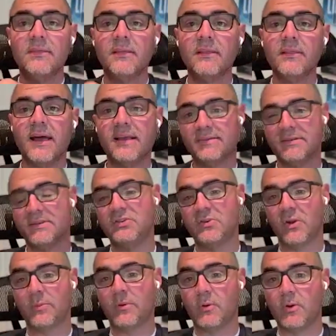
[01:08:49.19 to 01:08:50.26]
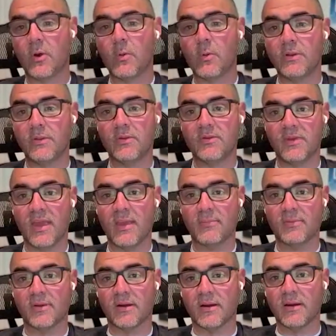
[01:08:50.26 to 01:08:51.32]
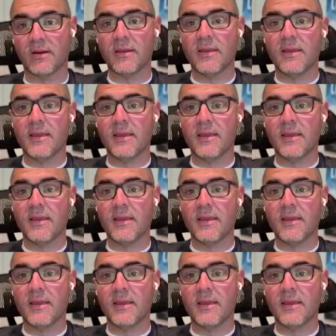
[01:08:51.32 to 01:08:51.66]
the less enjoyable going to those games are